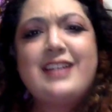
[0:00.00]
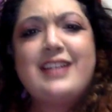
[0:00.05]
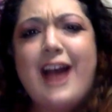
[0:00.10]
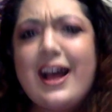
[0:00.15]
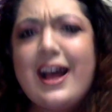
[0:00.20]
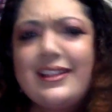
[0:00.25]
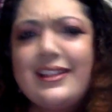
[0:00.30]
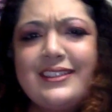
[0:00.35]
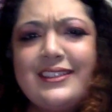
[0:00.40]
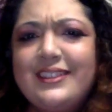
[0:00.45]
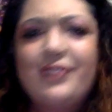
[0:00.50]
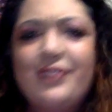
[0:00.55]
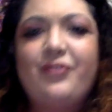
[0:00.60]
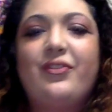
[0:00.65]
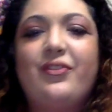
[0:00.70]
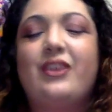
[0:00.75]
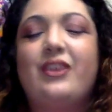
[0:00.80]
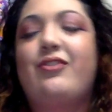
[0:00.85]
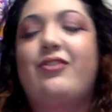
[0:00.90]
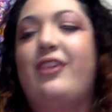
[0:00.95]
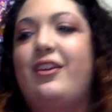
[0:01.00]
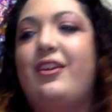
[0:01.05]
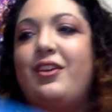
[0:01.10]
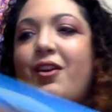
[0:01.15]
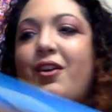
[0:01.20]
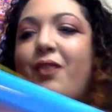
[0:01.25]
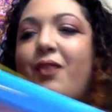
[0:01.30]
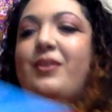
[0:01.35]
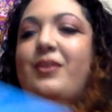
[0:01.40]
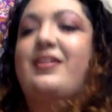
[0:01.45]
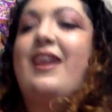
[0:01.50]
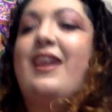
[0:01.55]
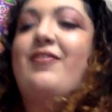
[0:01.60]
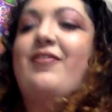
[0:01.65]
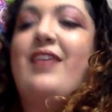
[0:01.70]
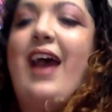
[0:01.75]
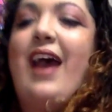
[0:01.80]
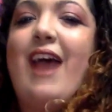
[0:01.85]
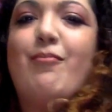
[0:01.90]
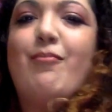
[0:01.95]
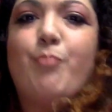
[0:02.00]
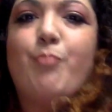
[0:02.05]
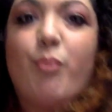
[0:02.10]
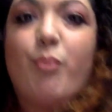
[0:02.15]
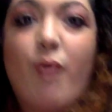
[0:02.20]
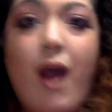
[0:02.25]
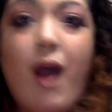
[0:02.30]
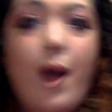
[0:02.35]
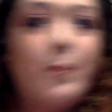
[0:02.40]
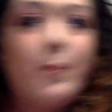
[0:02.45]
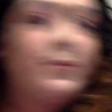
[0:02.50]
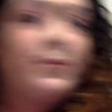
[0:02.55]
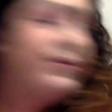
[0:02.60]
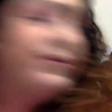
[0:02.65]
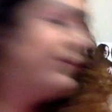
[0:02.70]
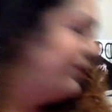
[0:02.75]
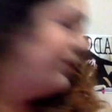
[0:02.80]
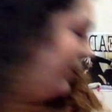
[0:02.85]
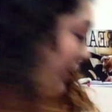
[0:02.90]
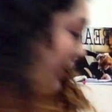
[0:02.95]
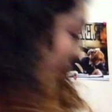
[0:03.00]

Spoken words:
not sufficient. You always have to have props.